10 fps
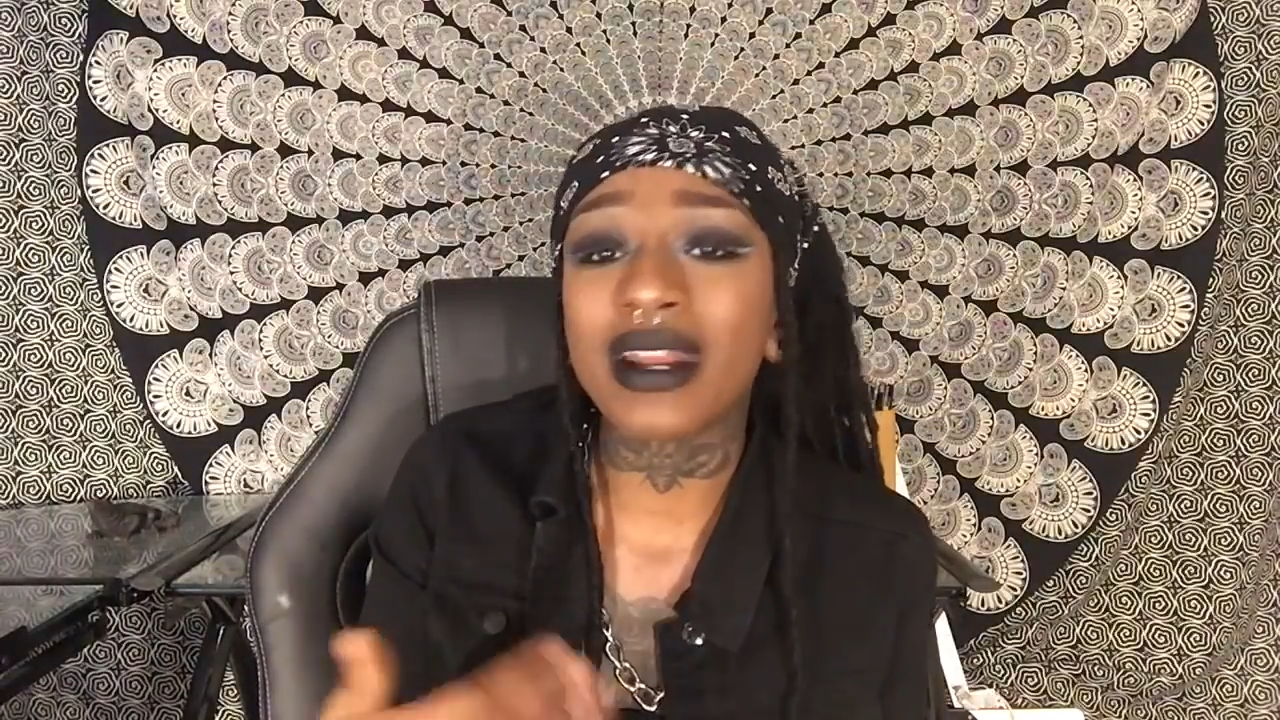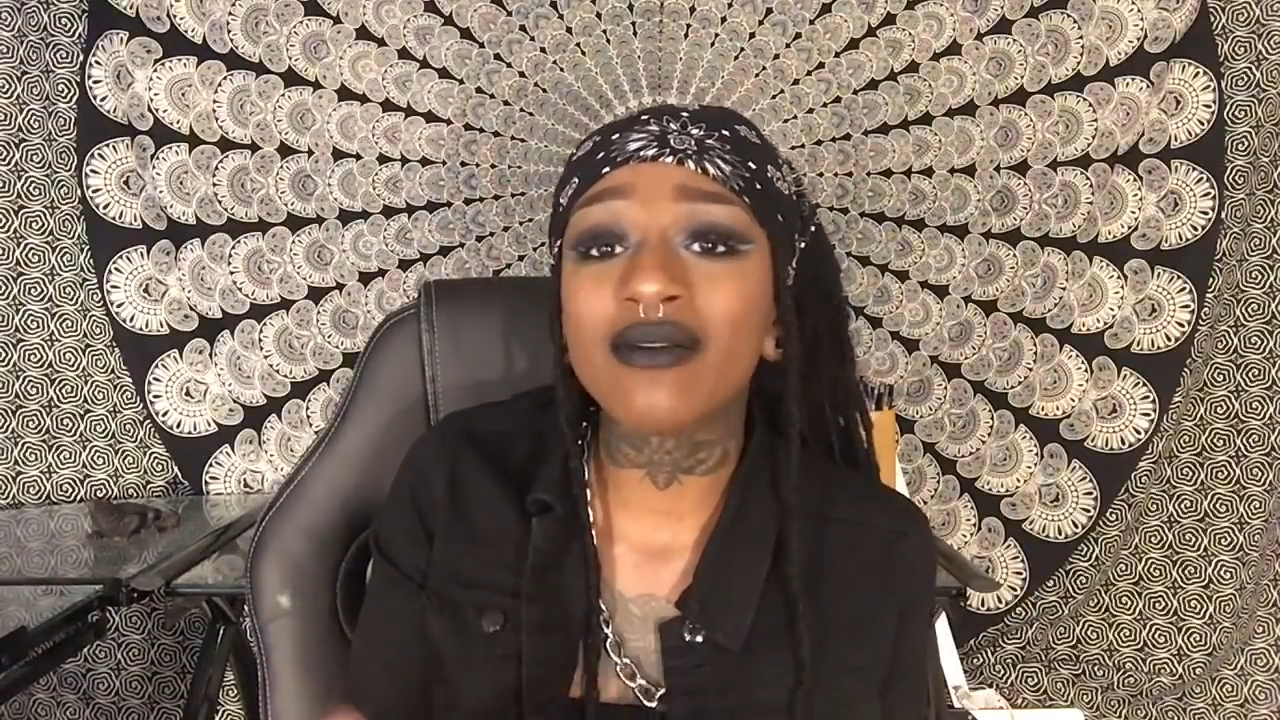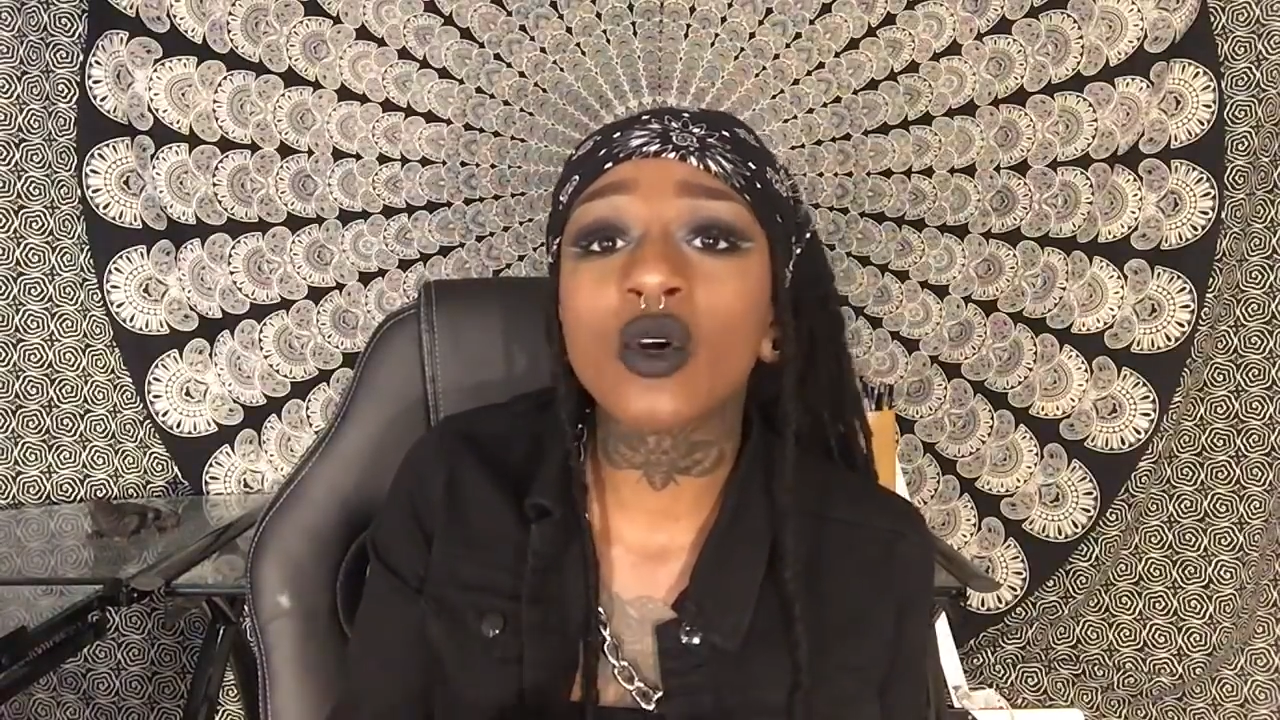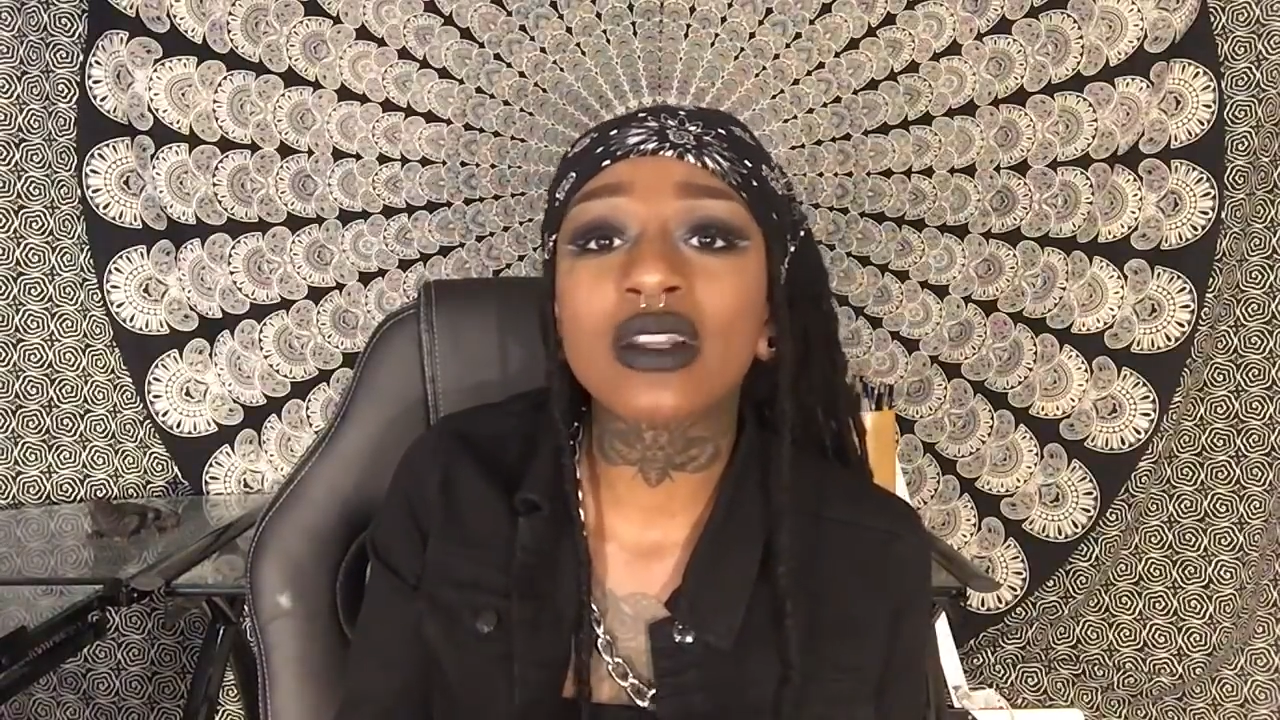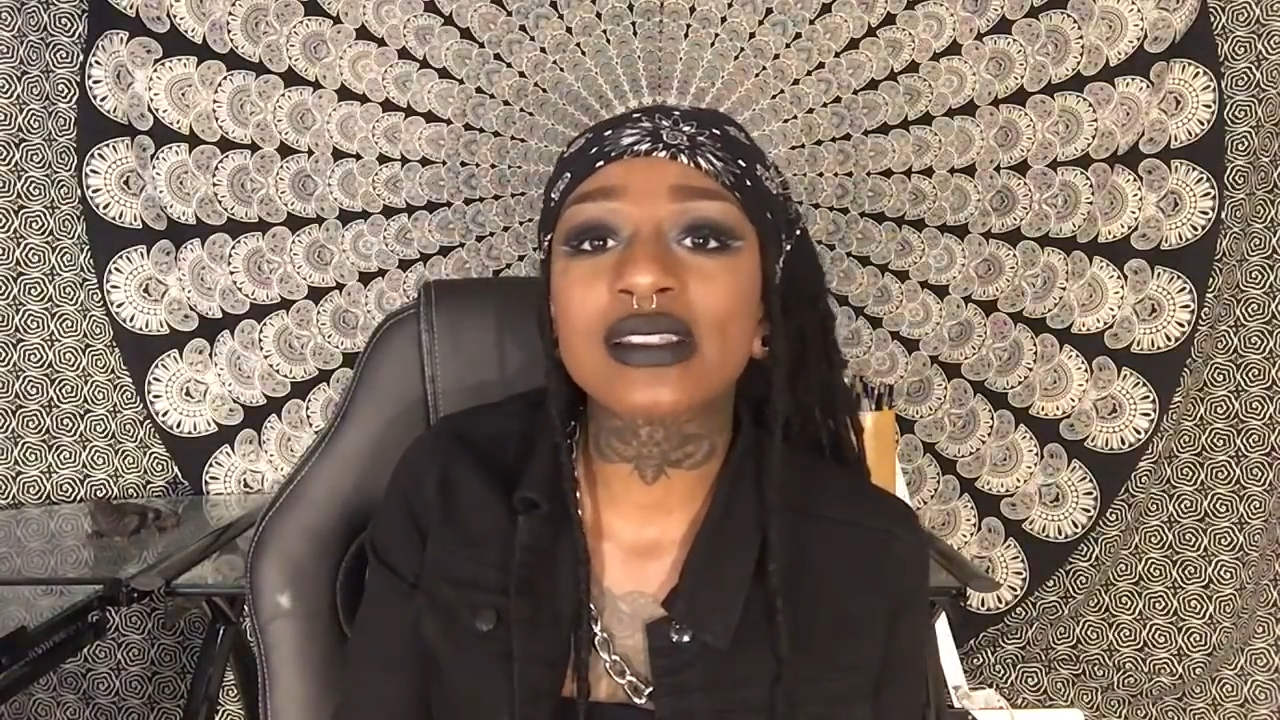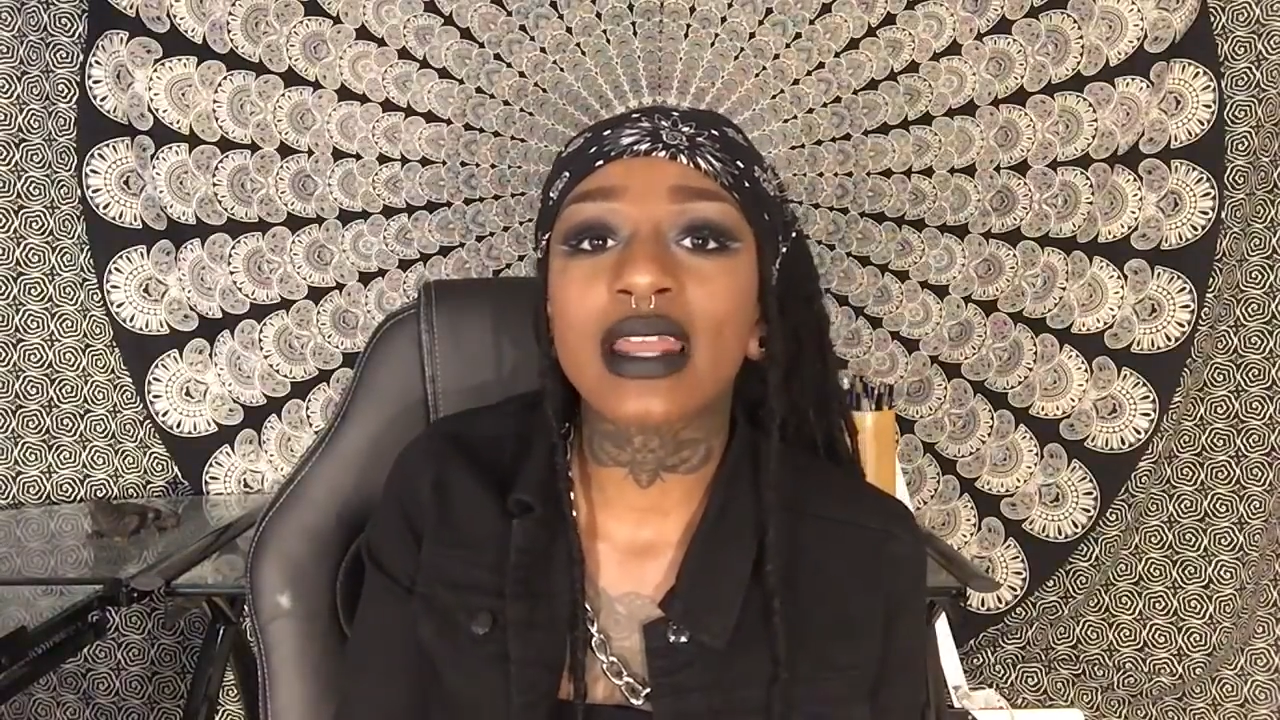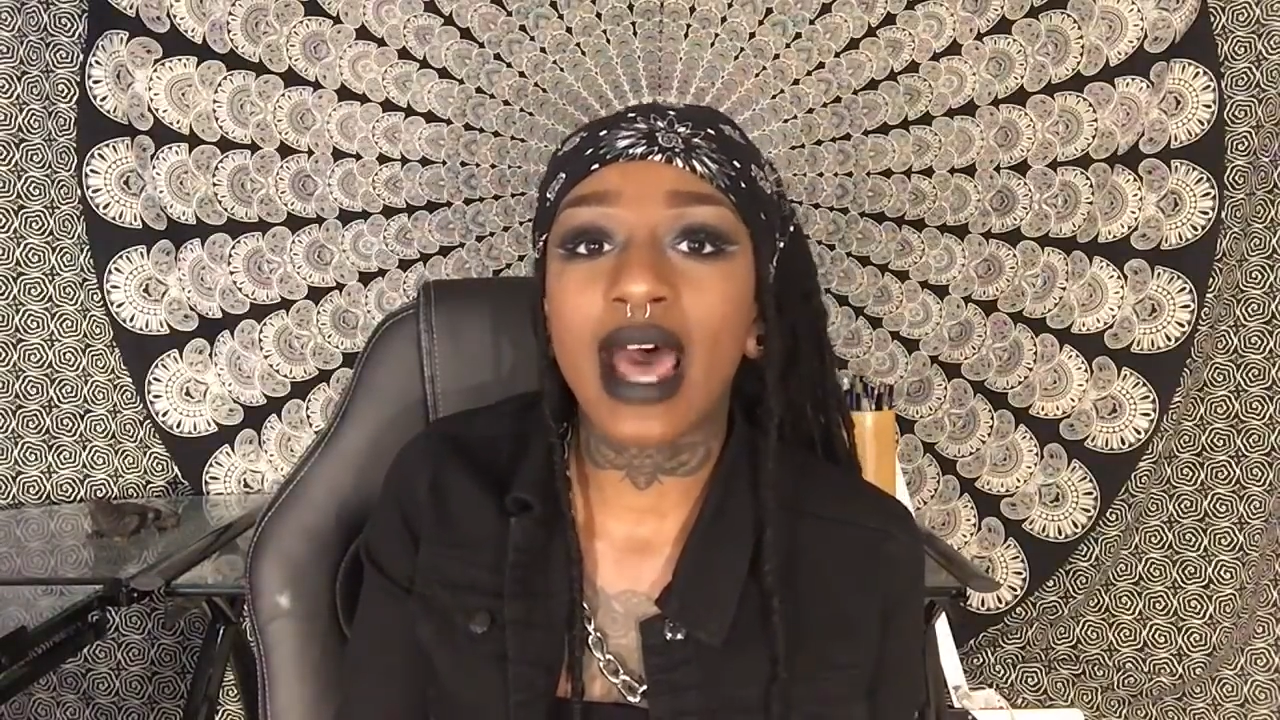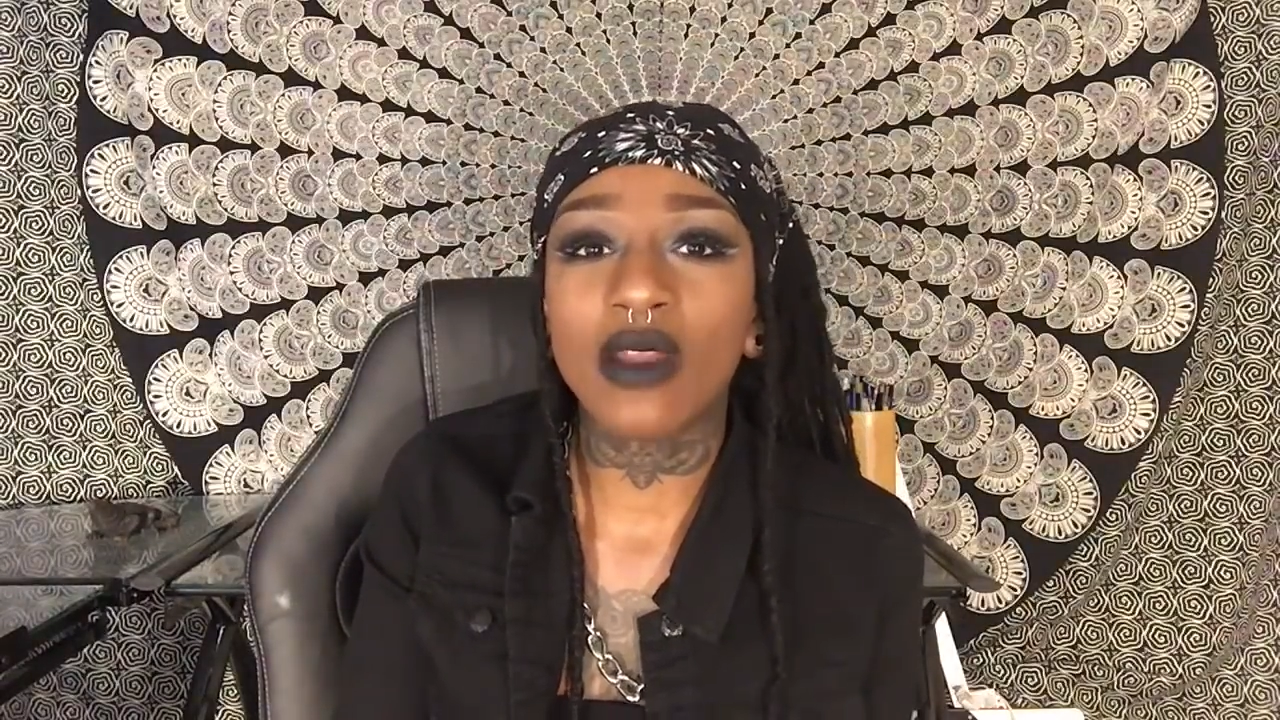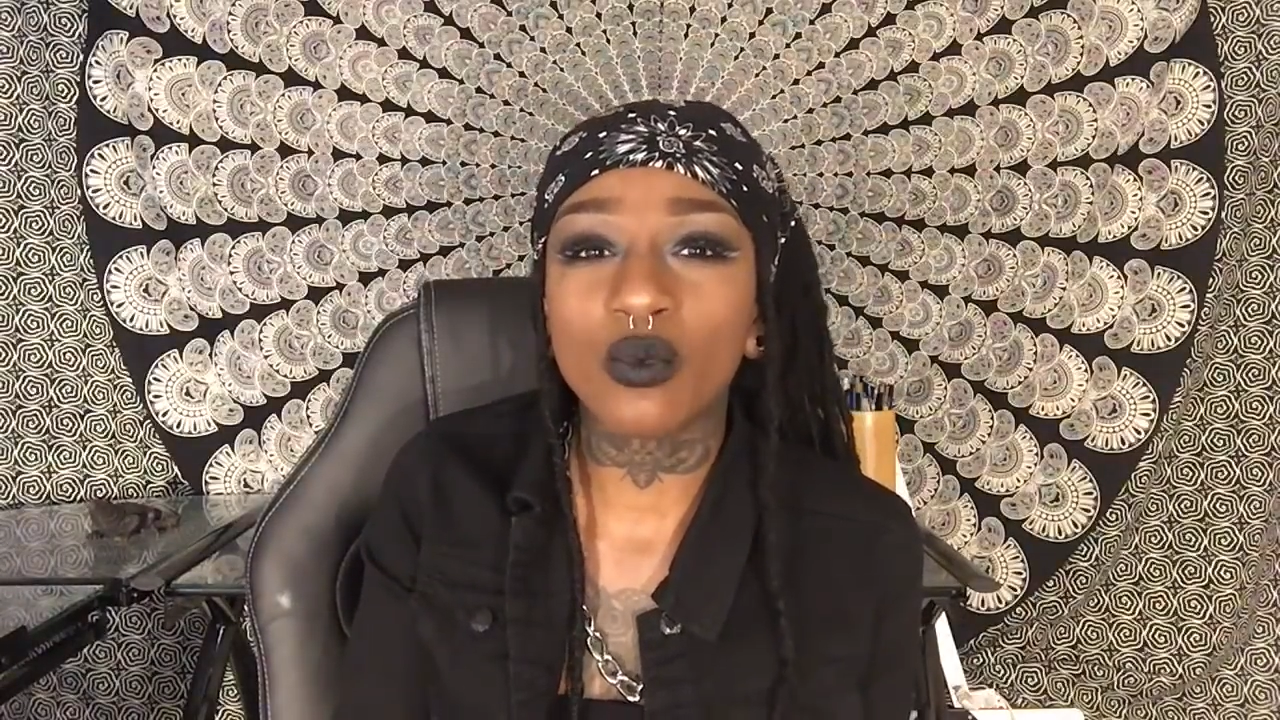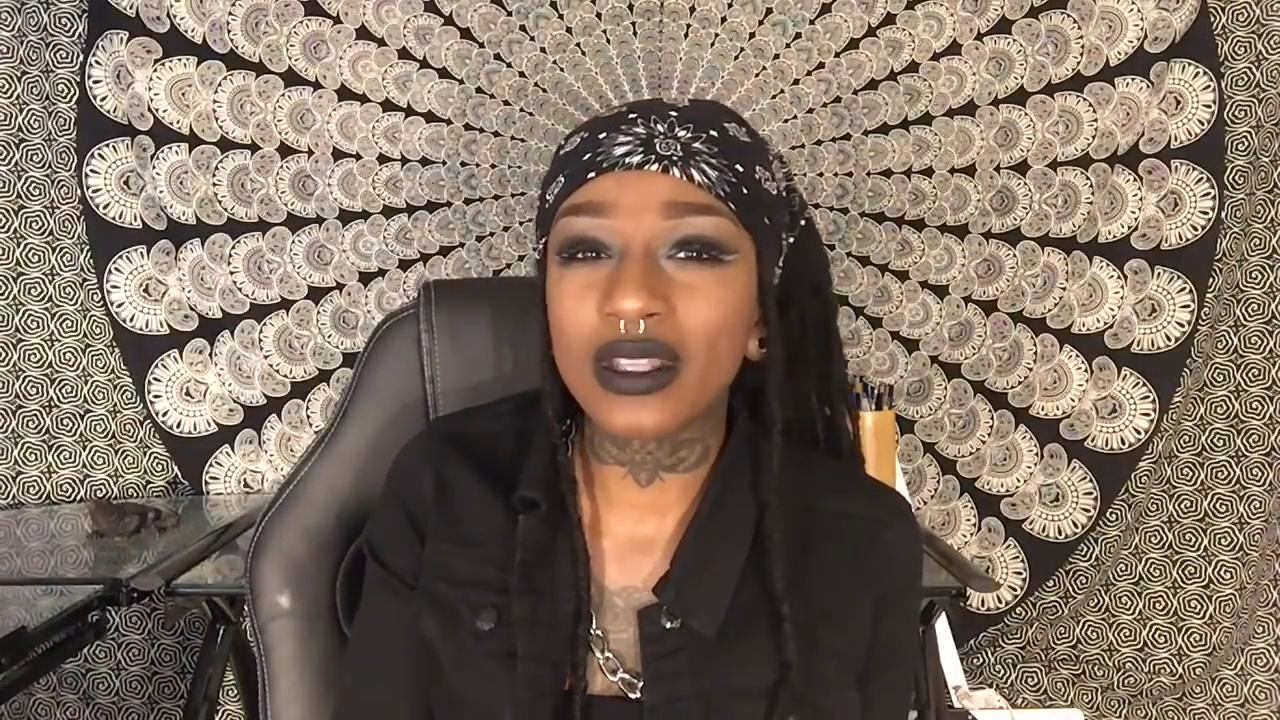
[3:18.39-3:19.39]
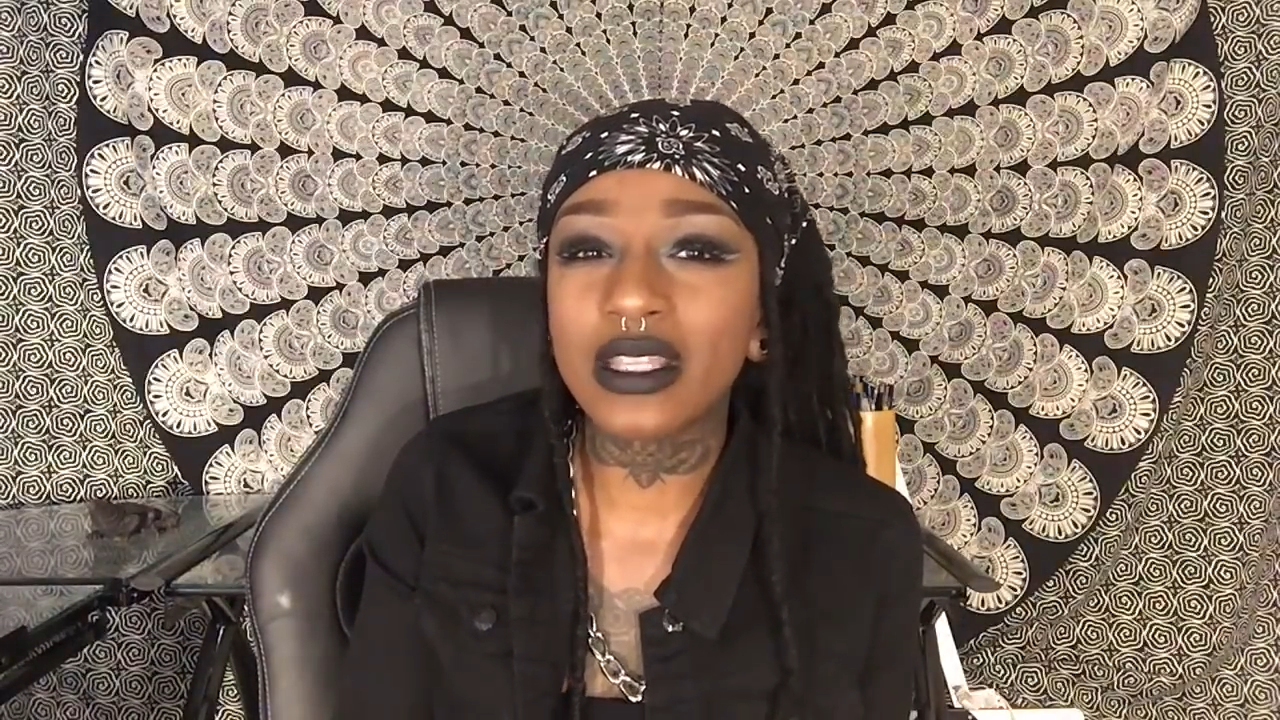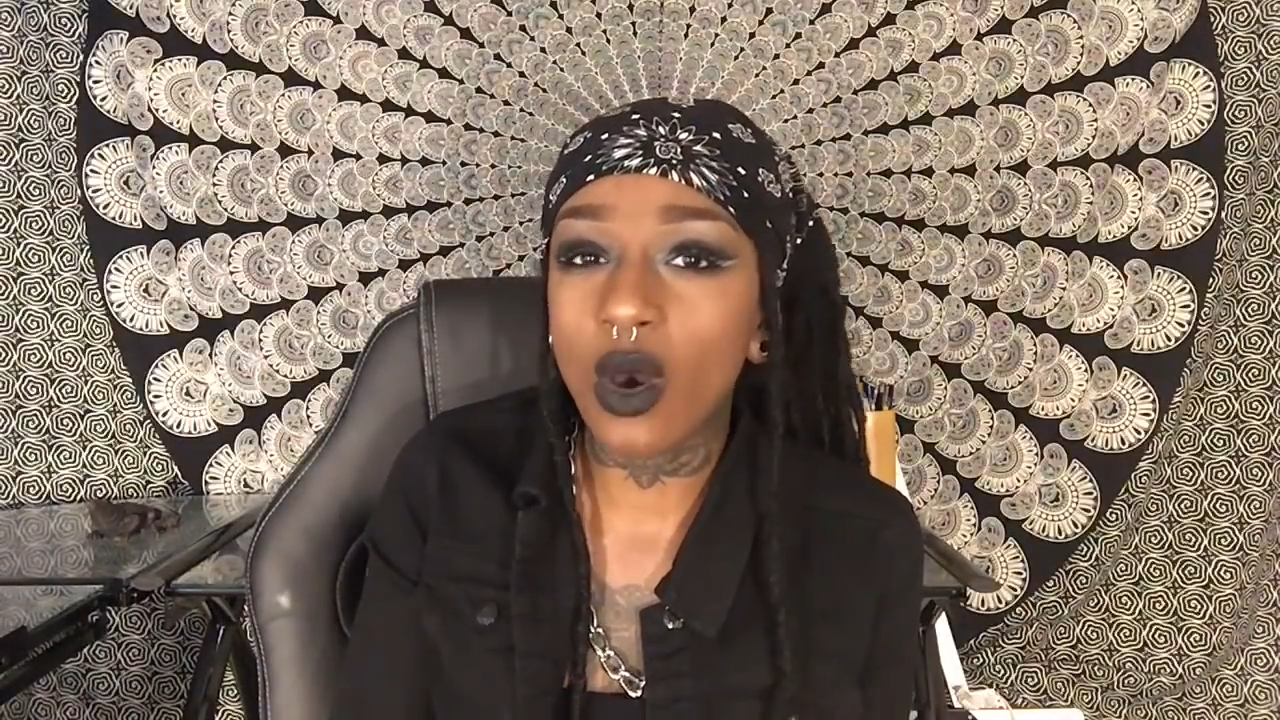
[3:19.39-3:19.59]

I've noticed that I really